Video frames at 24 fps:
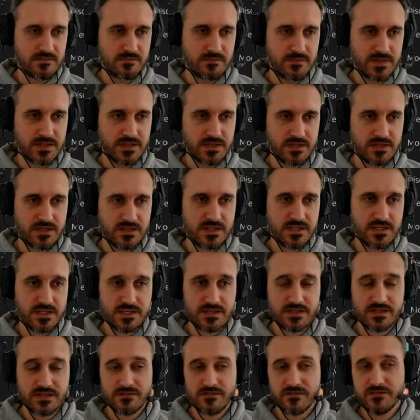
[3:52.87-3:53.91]
but and
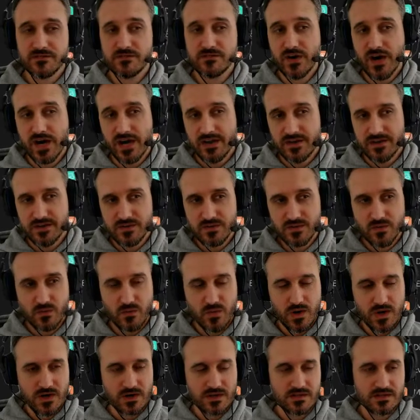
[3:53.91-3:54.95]
then the final
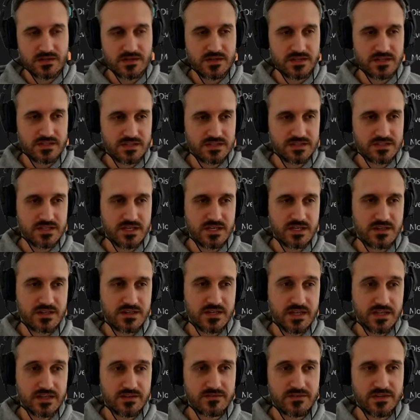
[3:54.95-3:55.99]
one is that
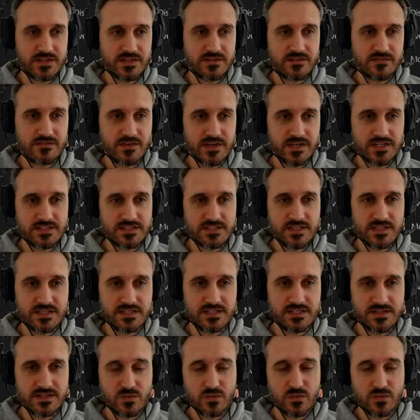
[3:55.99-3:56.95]
natively device testing,